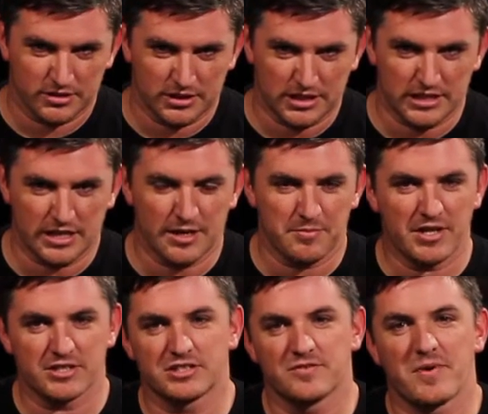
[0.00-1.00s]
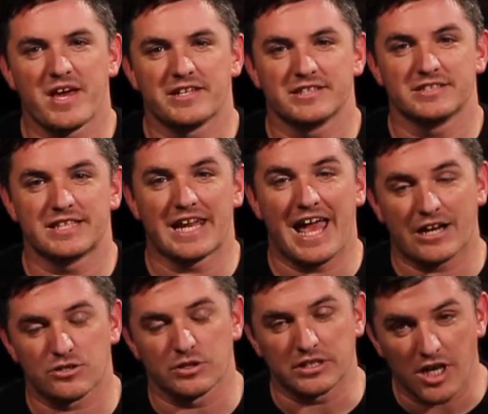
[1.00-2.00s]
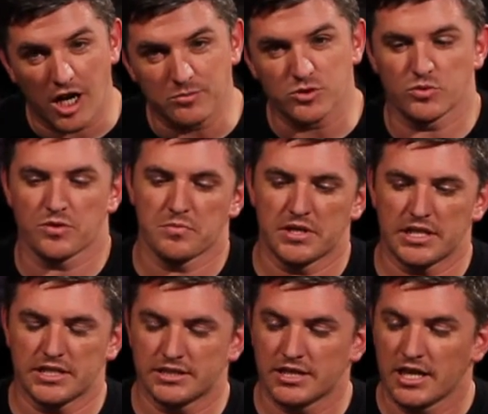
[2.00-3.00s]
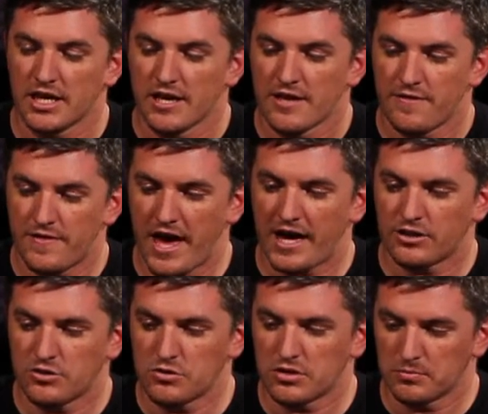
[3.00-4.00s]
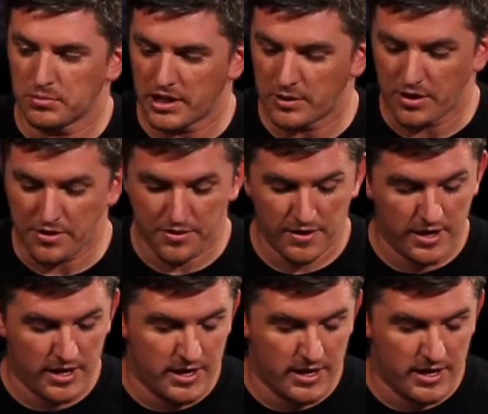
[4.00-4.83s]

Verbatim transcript: the uh, Mansions of Madness is that it actually comes with minis that you can play with.